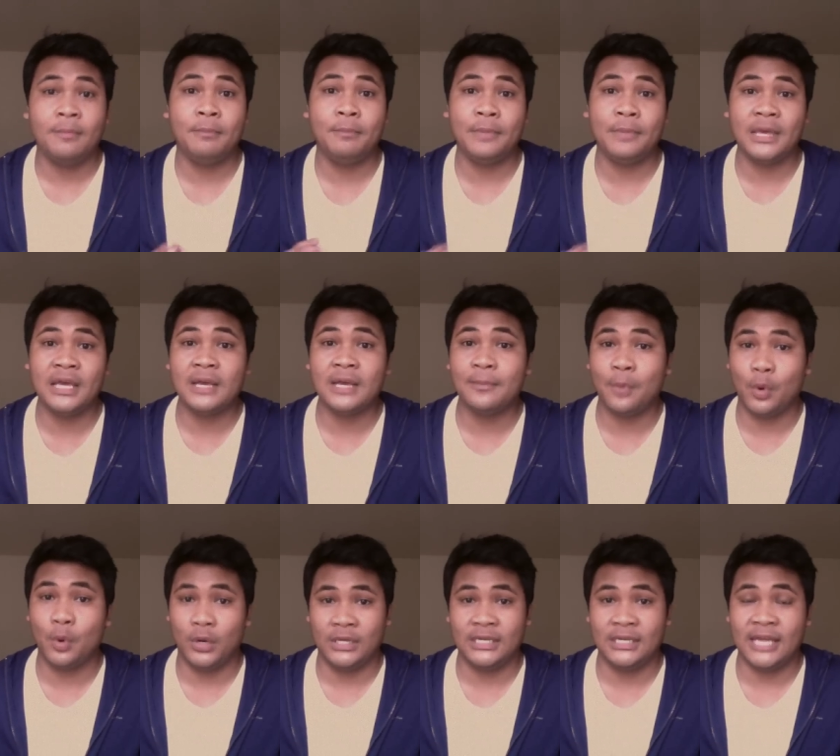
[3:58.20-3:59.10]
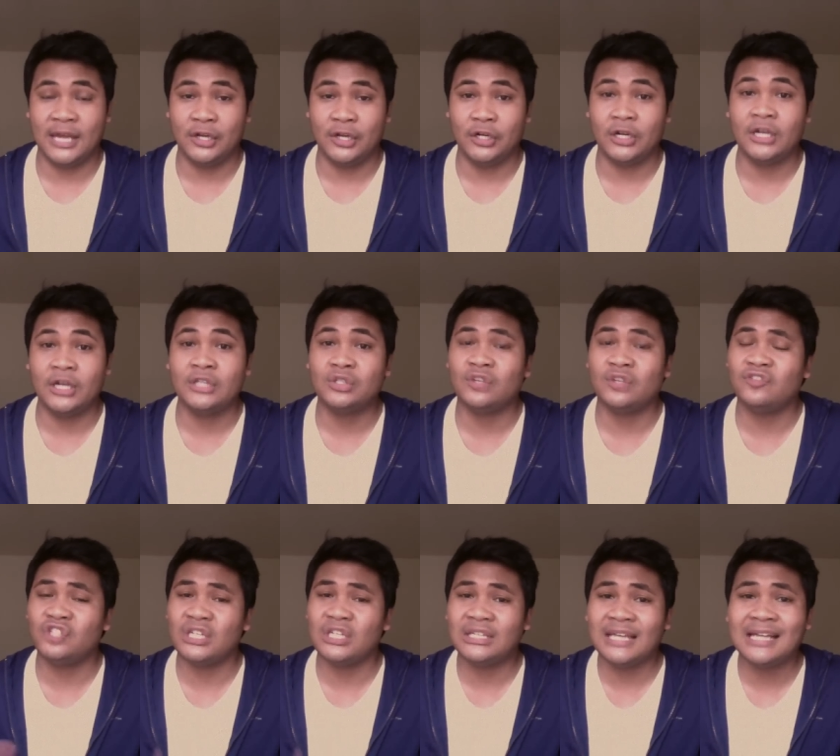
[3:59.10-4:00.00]
big point getter. So if
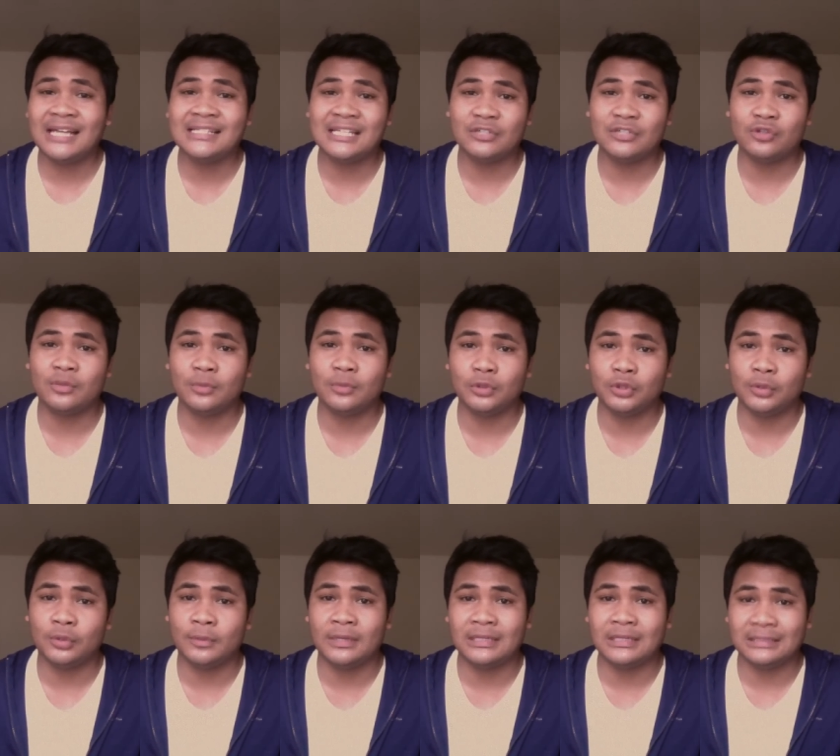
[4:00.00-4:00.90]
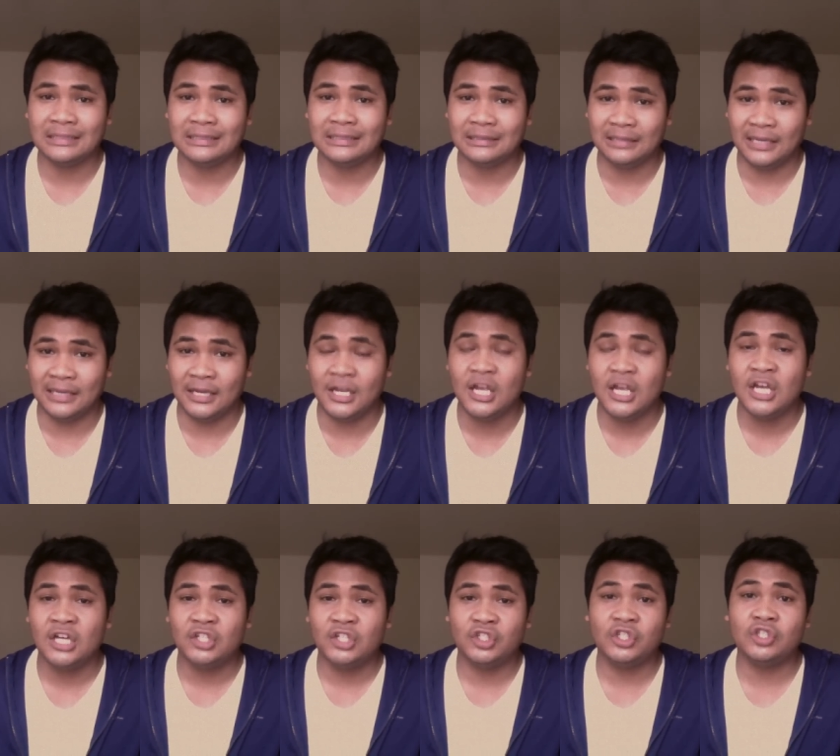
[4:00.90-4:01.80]
she lands at triple loop cleanly,
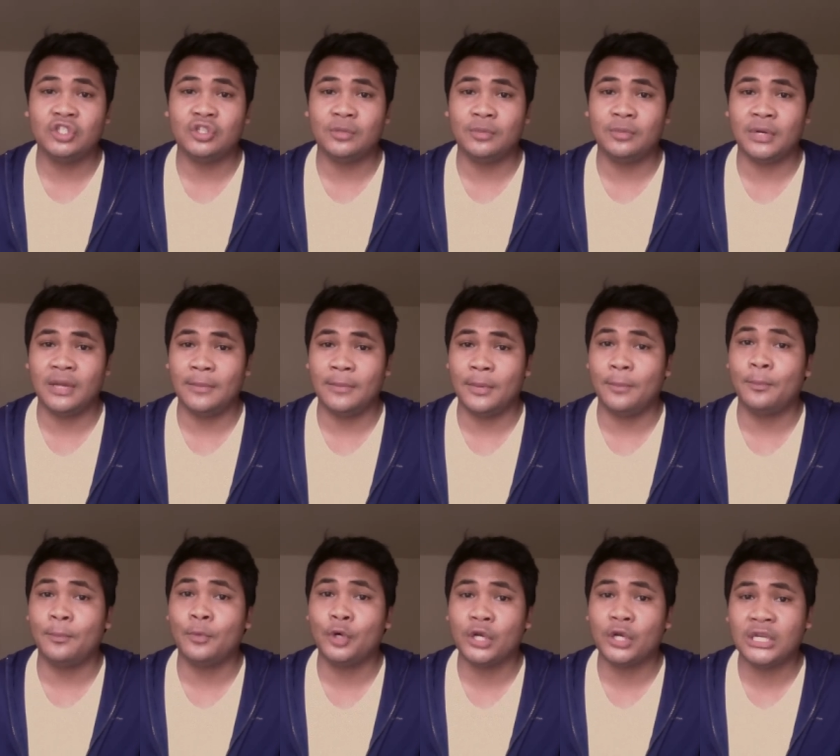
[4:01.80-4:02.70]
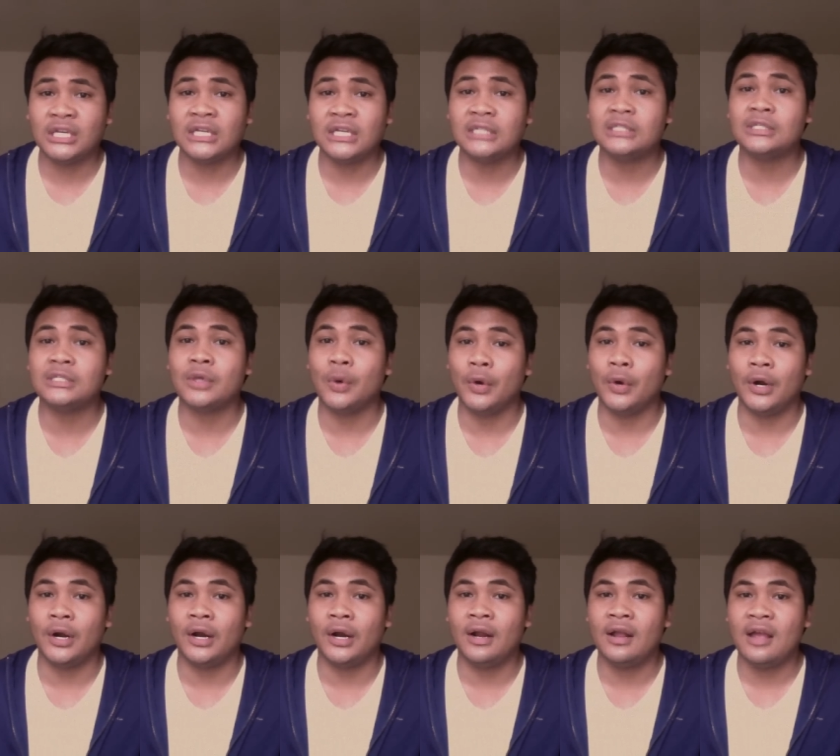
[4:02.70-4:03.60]
she should put up a pretty good
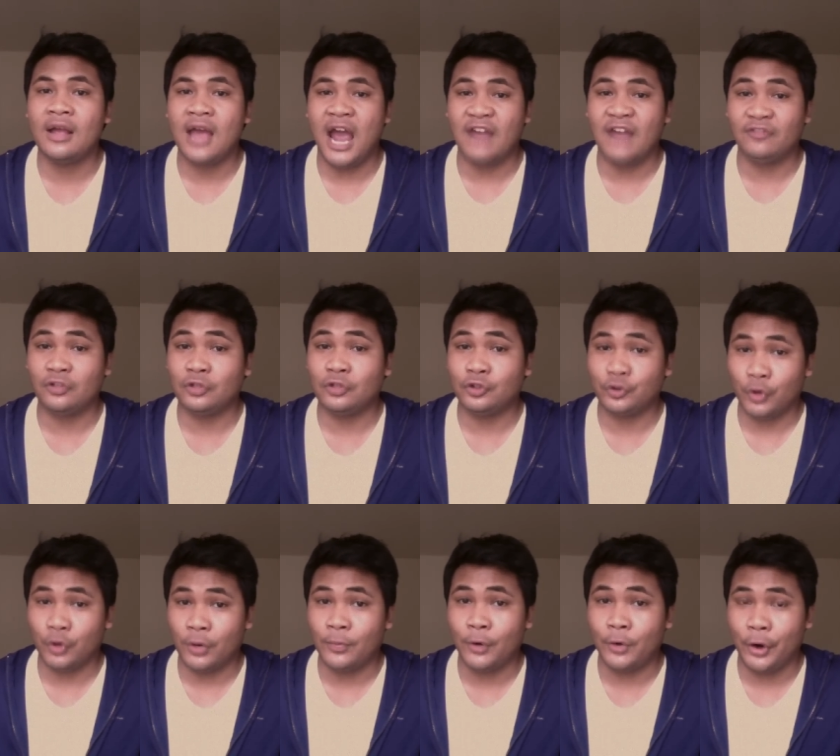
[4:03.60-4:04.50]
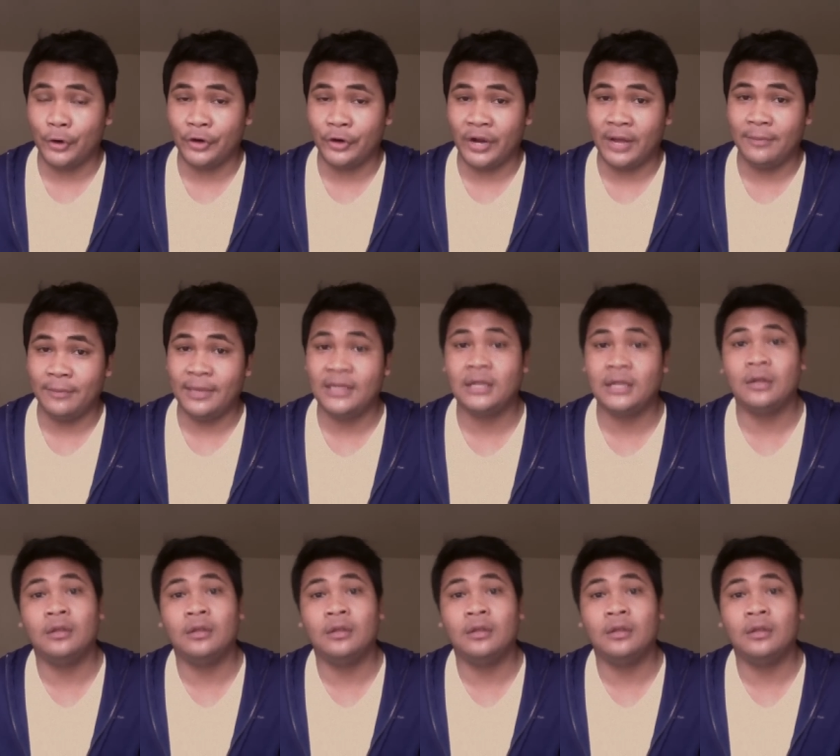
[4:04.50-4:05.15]
score after the short program. And in the